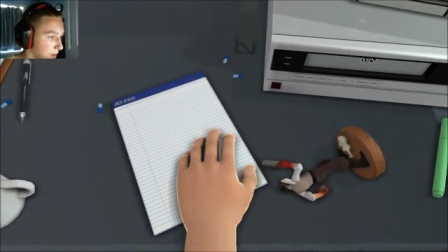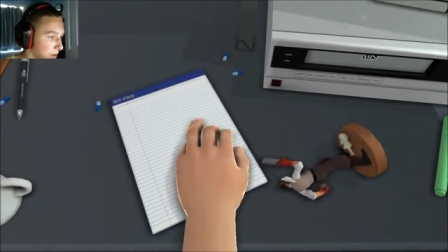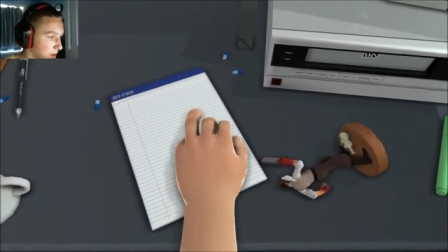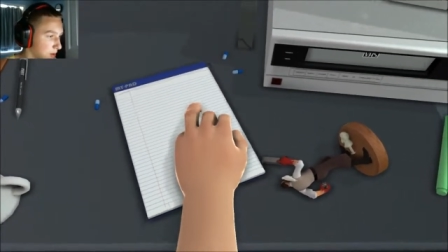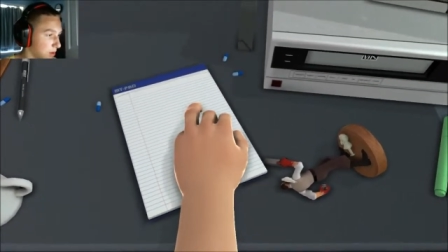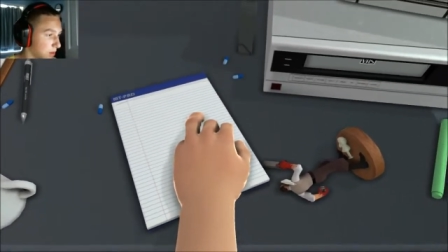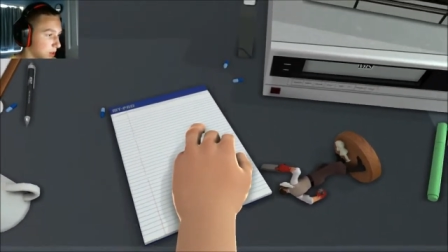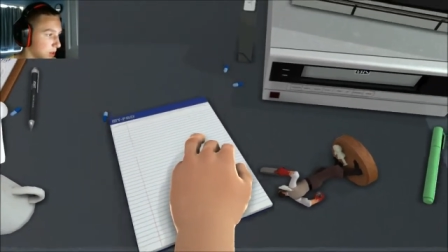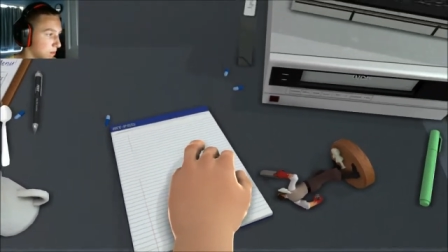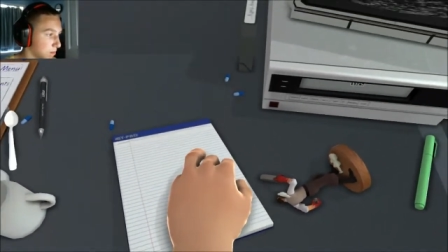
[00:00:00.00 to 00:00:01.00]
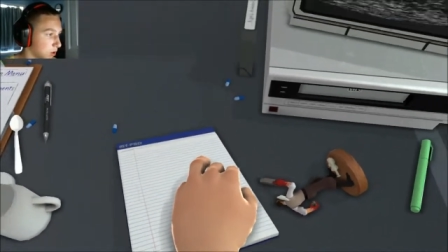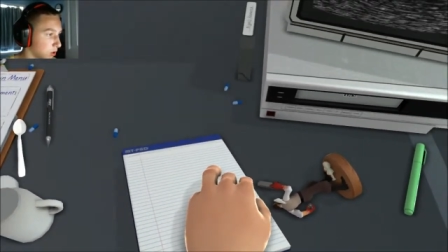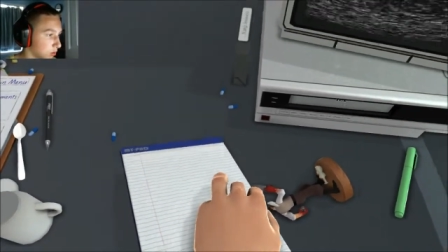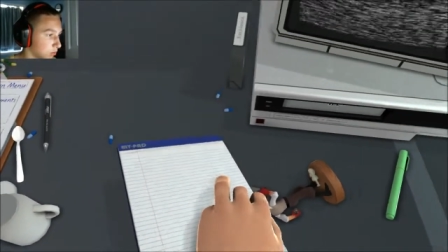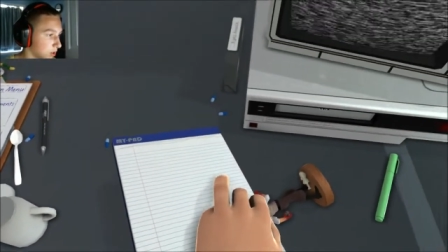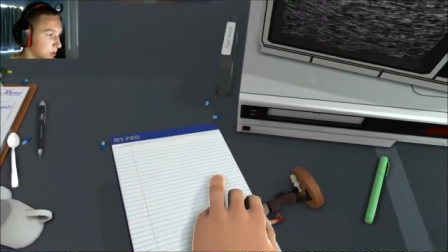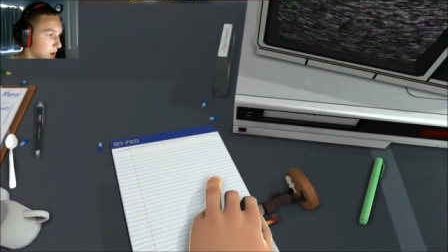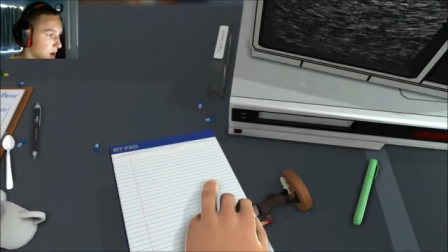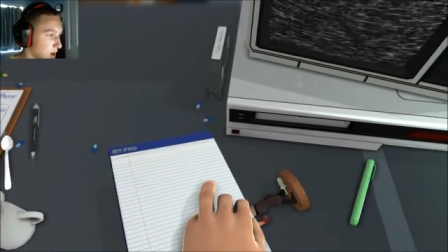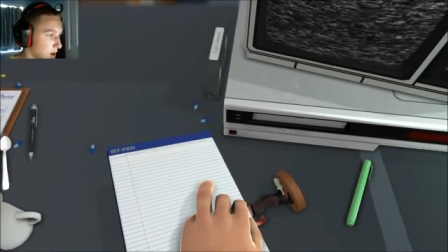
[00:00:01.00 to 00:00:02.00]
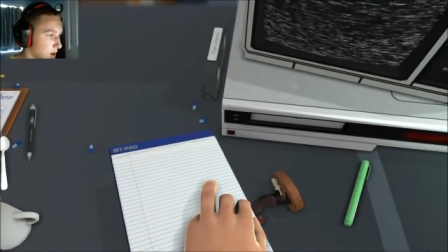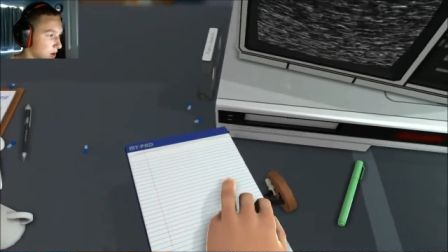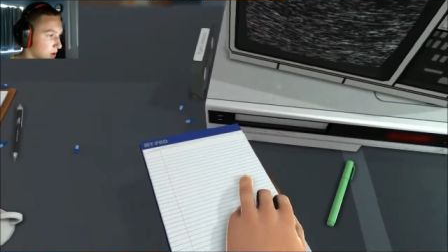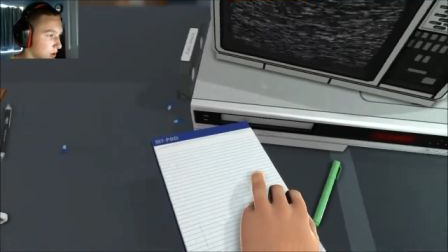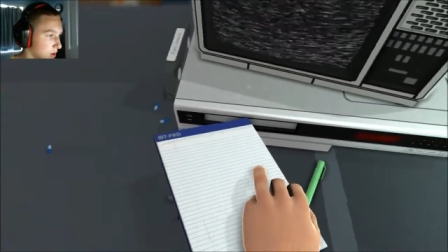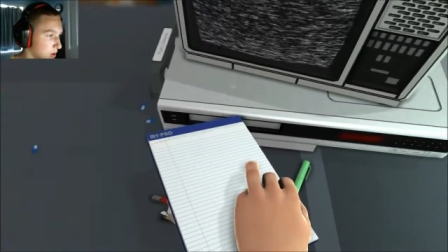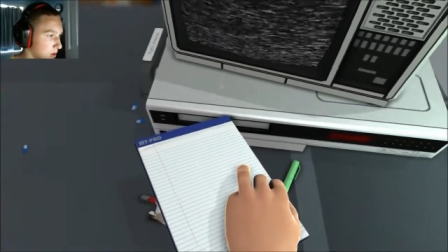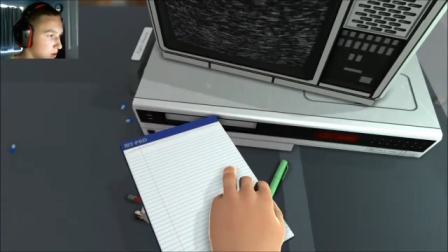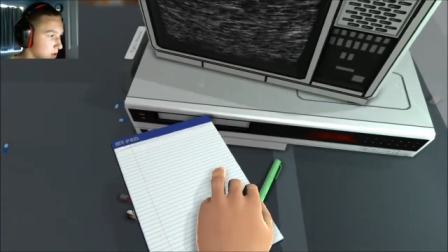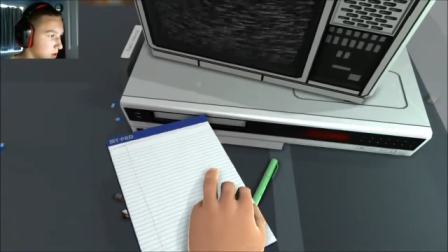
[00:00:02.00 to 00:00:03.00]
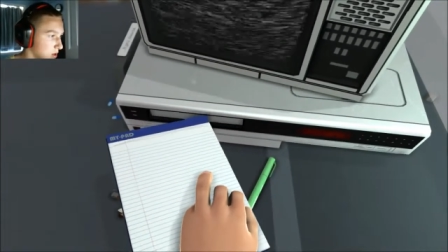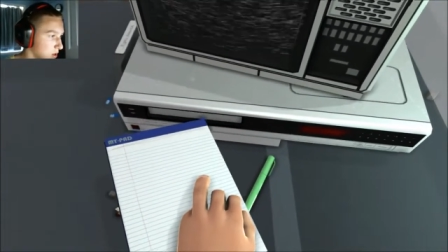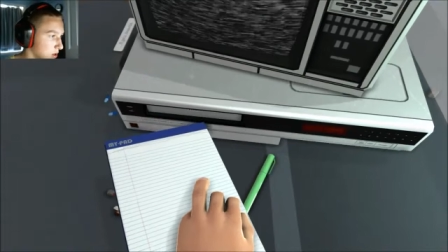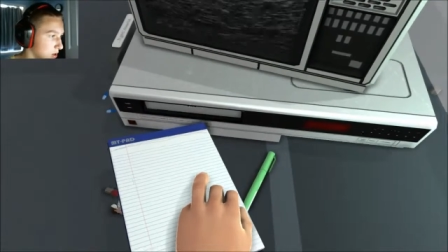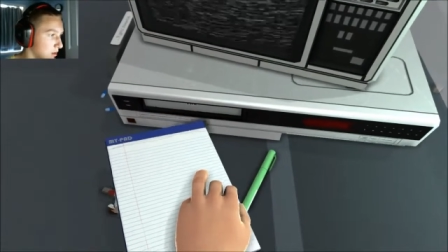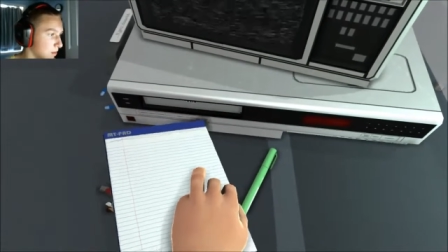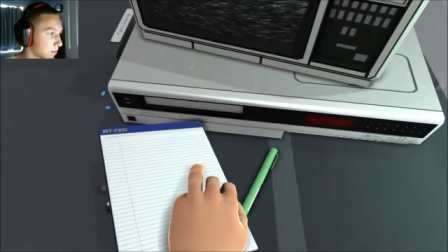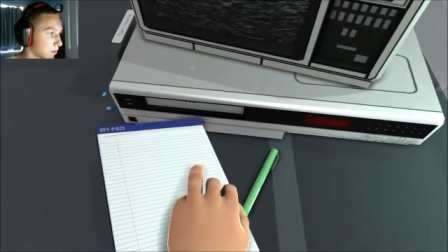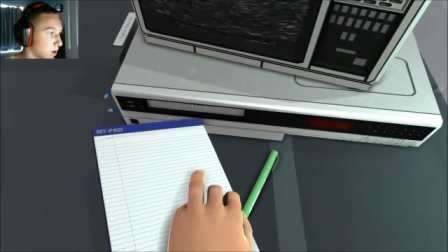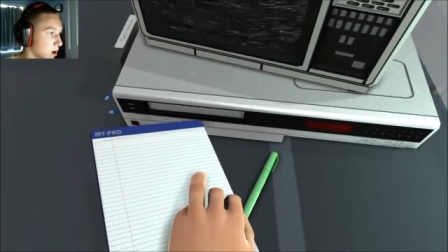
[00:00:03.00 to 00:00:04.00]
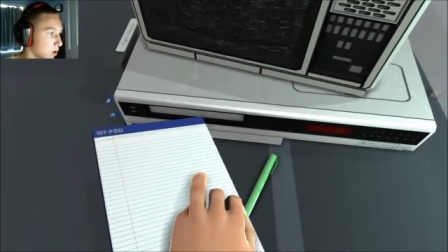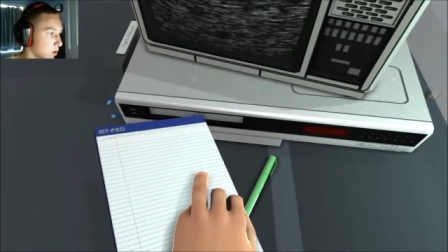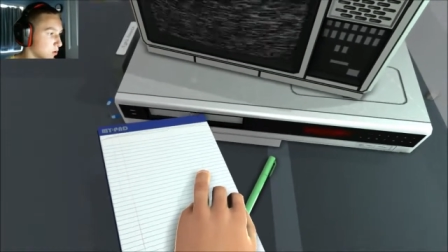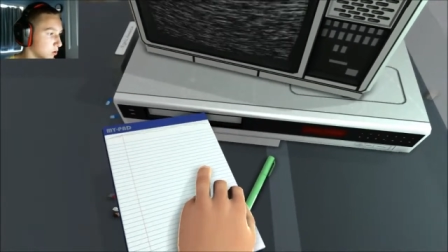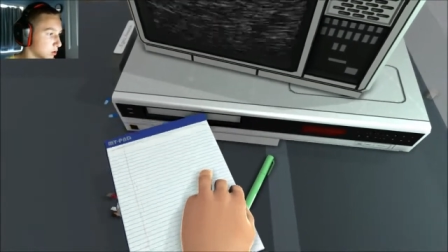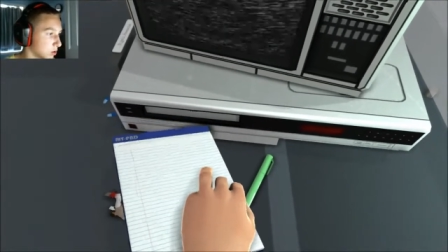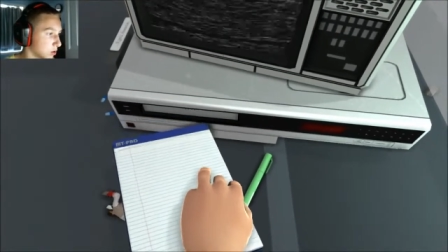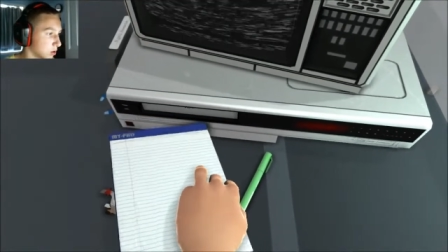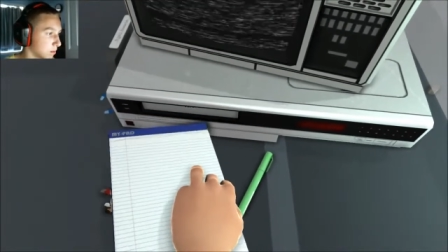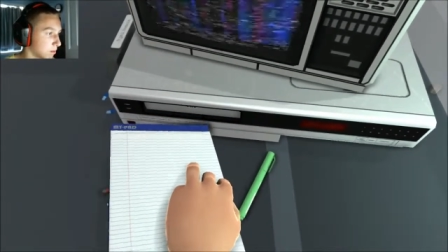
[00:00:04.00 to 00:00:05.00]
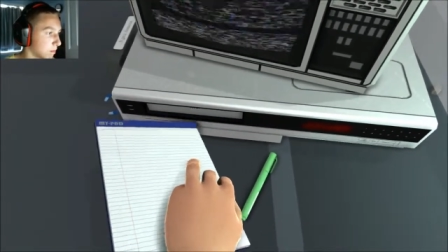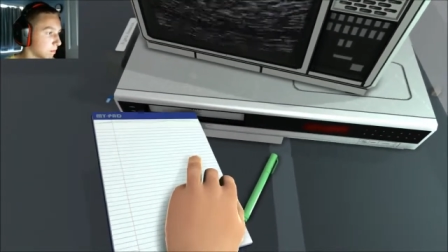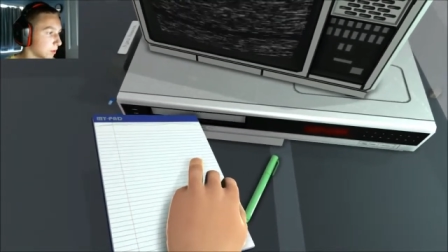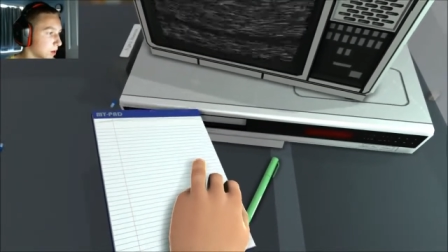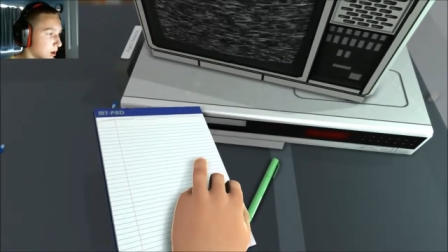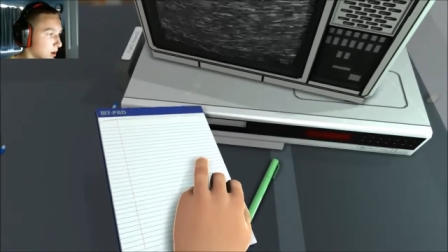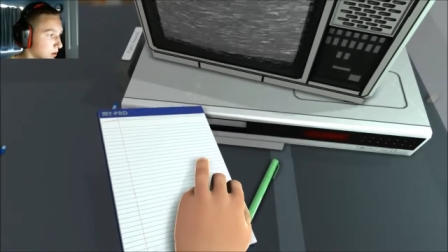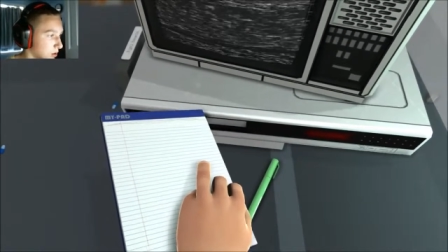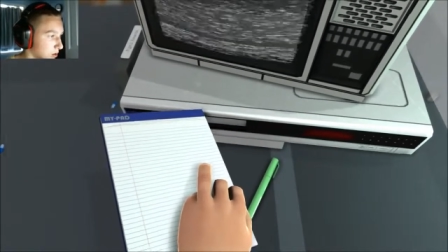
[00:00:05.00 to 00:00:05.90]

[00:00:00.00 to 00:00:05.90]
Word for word: I mean I mean clipboards really are the pros uh,